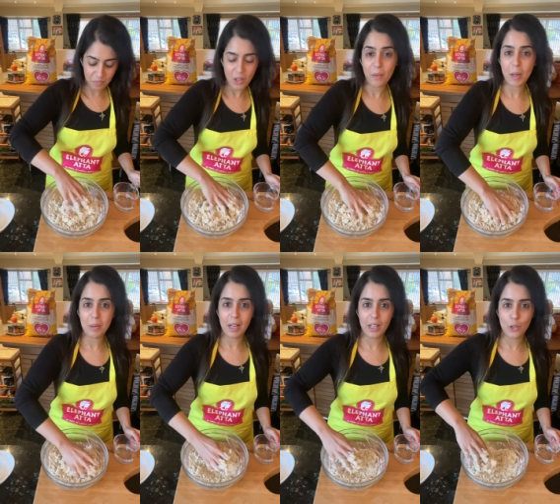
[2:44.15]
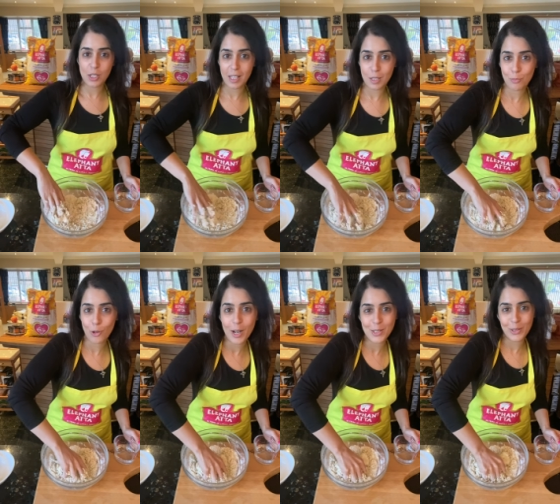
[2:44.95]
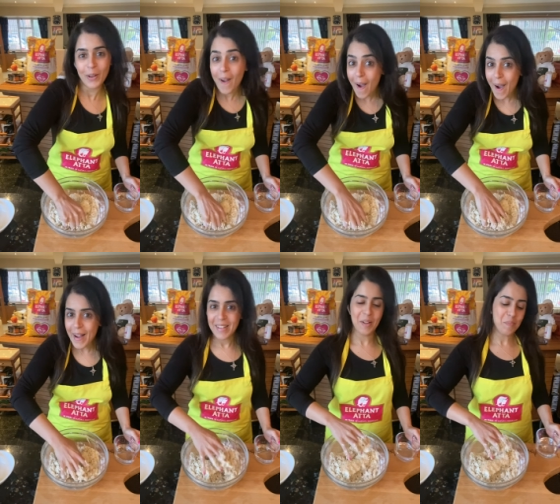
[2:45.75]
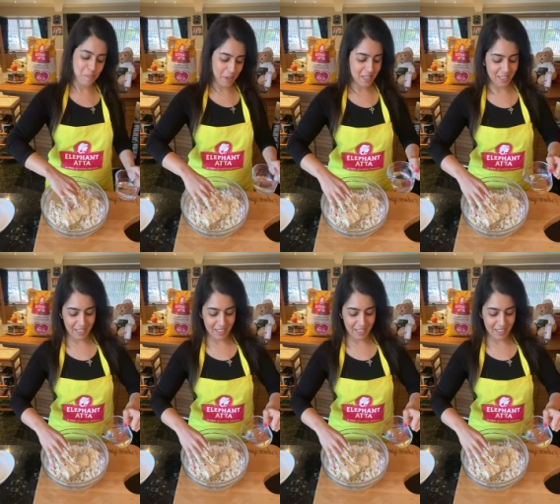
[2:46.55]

maybe I'll let you say this before I do, butter.